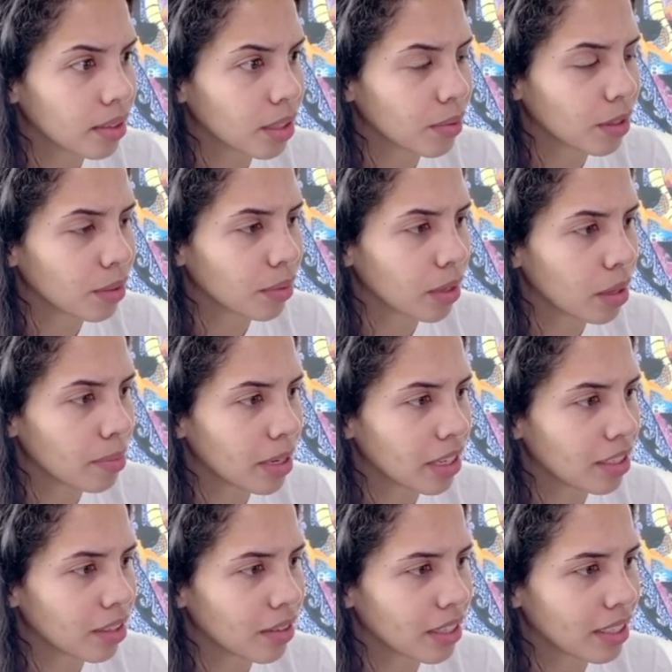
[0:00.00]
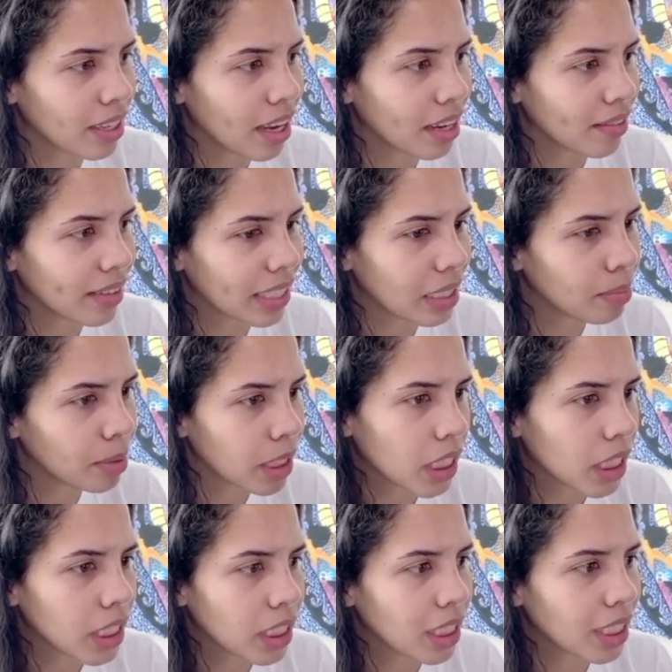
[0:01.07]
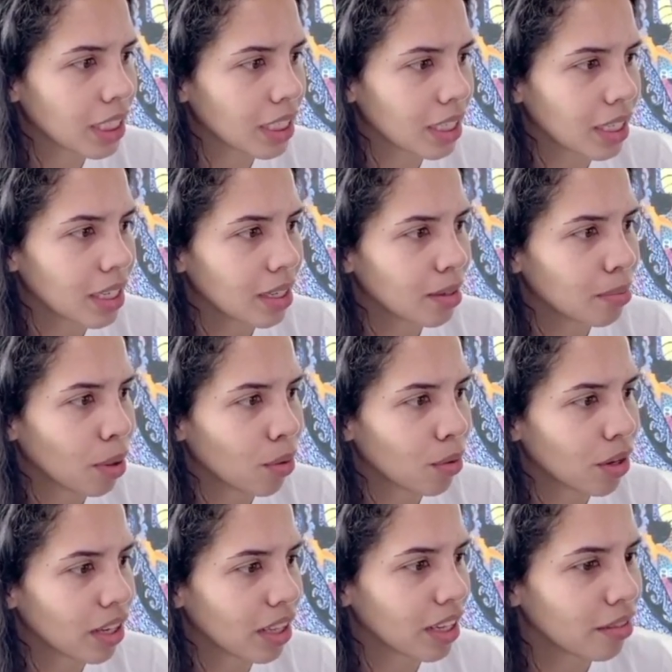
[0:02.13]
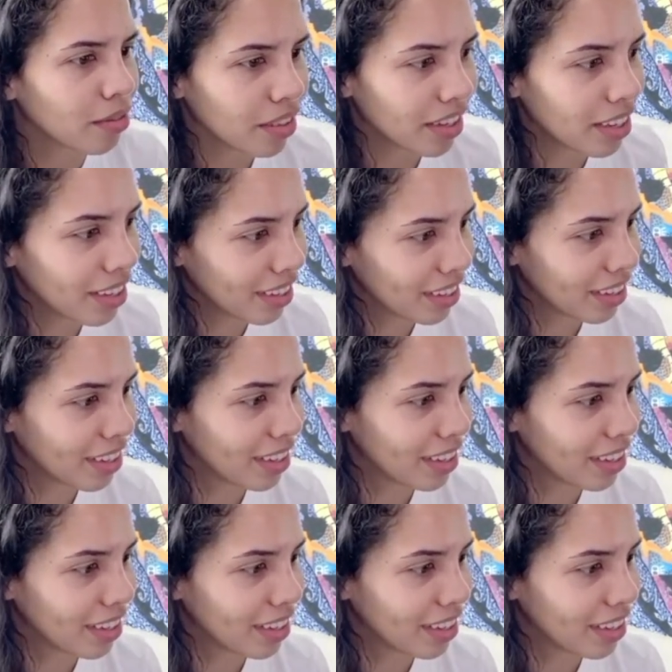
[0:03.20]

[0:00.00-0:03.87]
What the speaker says: With the rubbing, so he's kind of experienced in poneglyph.